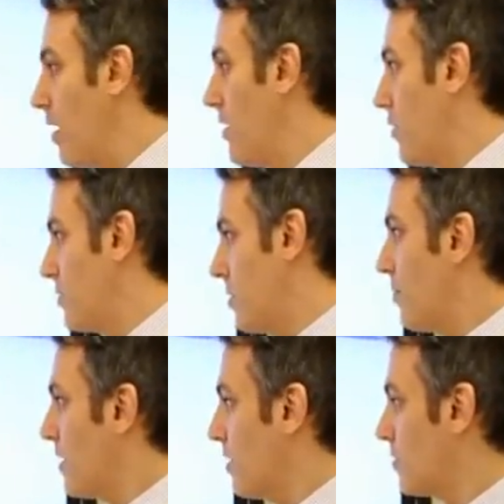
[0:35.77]
Now there's
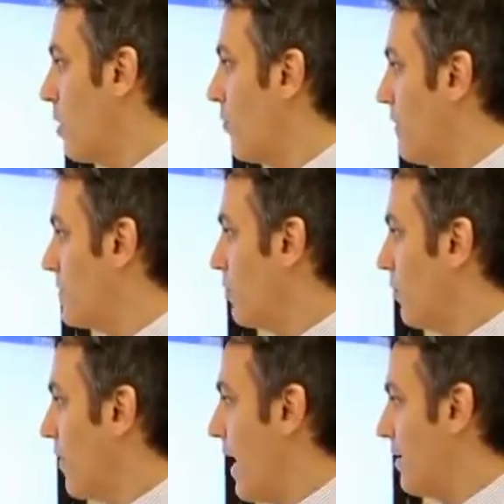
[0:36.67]
something else called
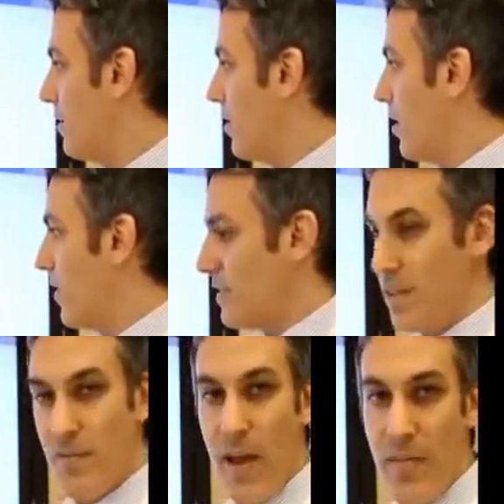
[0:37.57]
visceral fat. That's
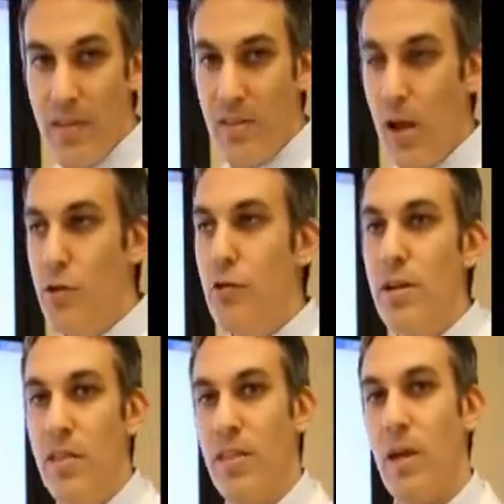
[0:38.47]
the fat that's
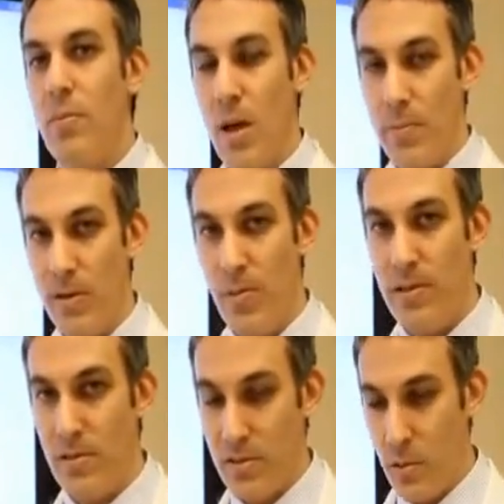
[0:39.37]
underneath the abdominal
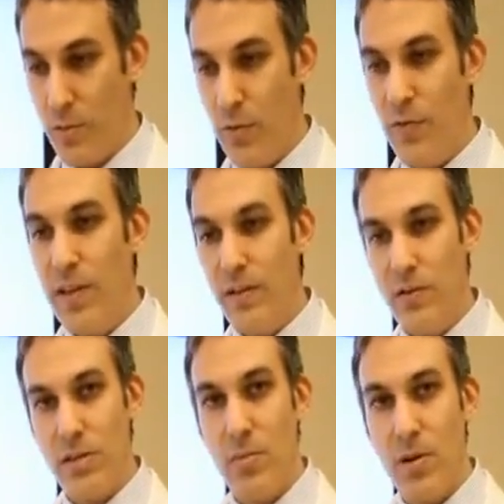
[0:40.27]
muscle. So if you feel
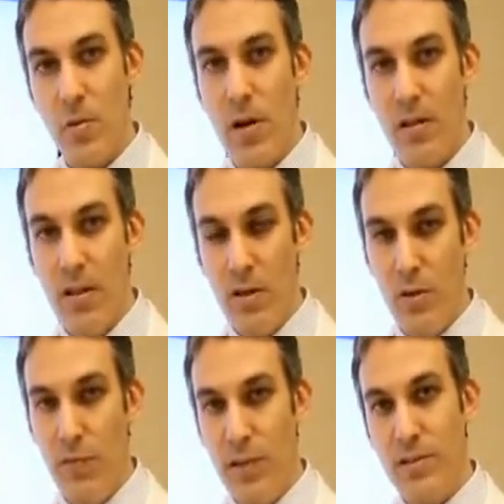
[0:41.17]
your stomach wall,
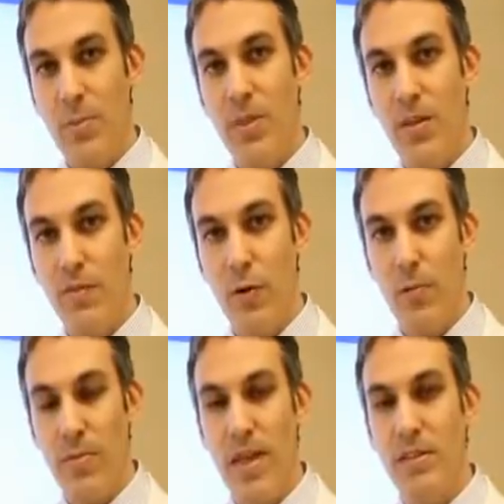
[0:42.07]
you'll feel something
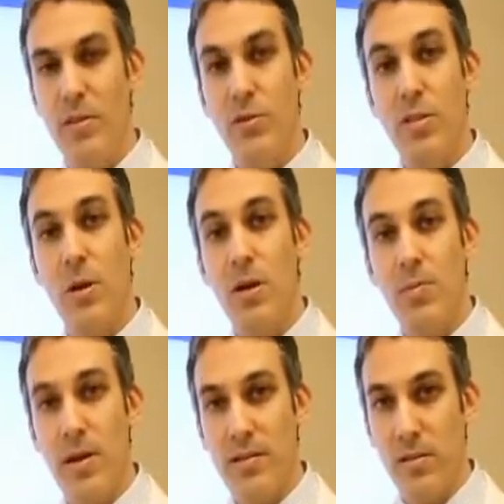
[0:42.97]
firm. That's your stomach
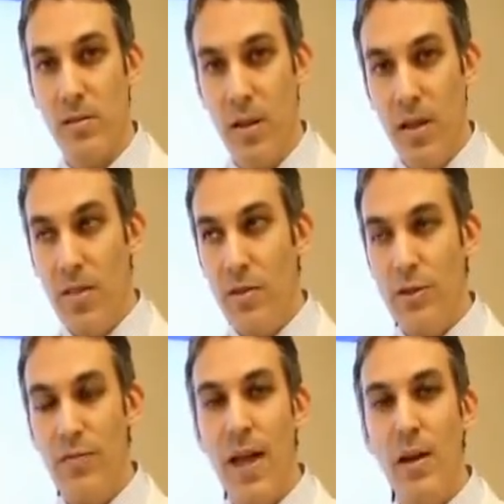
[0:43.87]
muscle.
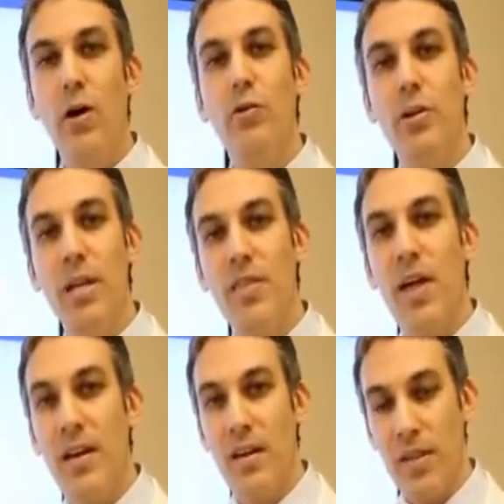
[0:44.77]
There's fat underneath
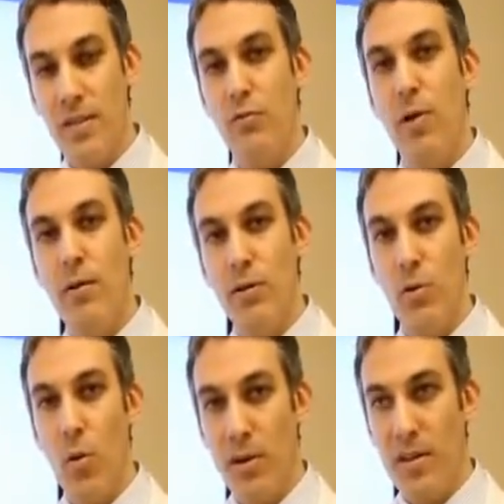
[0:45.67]
that that's around
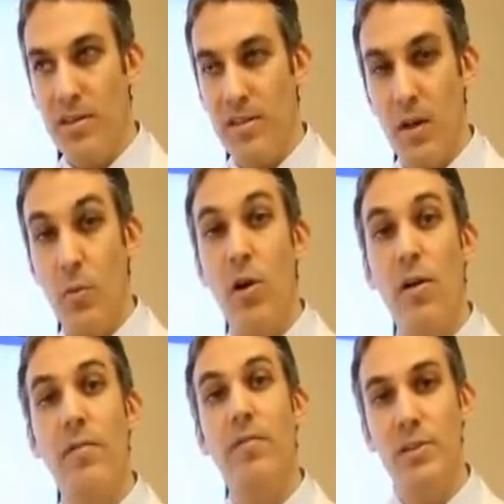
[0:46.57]
your organs, and we call
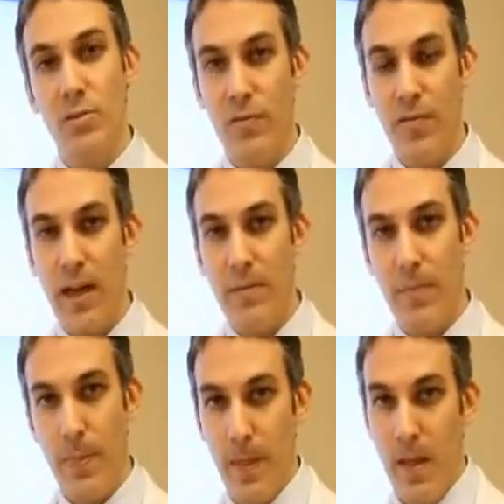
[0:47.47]
that visceral
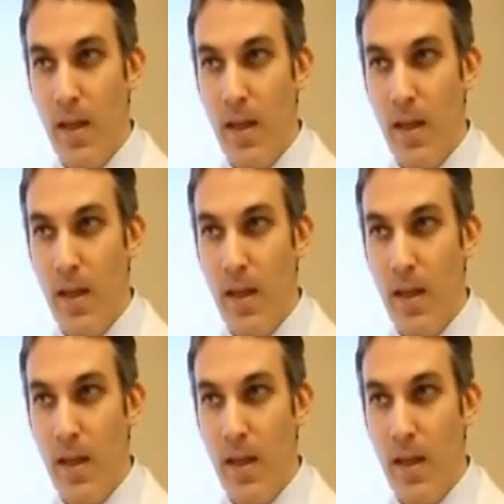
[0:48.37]
fat.